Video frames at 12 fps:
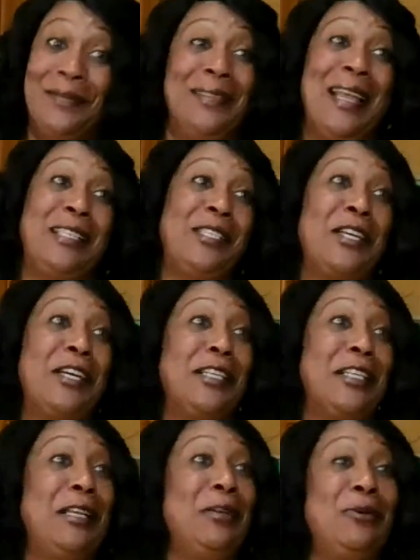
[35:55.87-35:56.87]
That's a
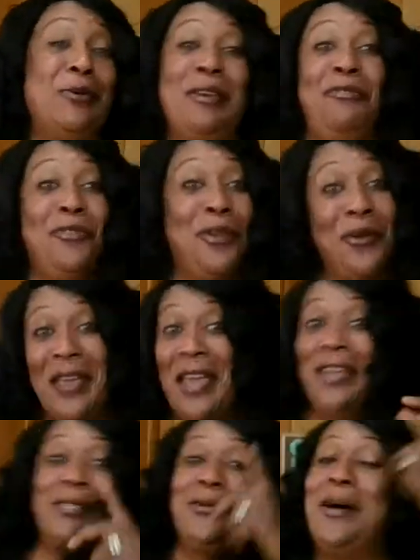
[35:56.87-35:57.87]
good clue. If you don't get
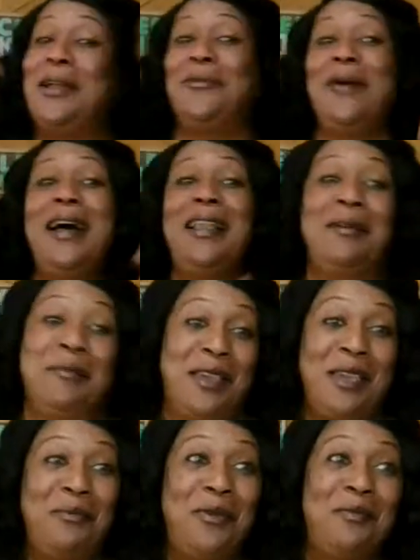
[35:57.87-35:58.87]
this one, well, I'm
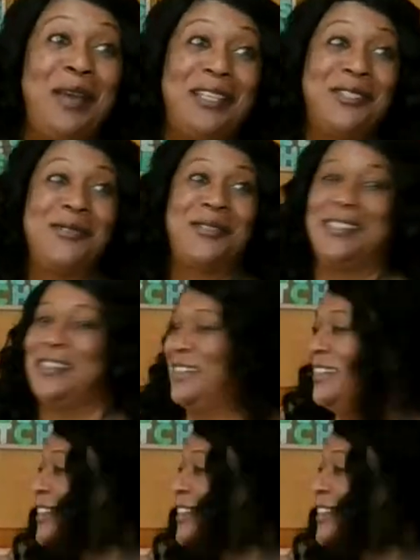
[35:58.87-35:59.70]
keeping my juicer.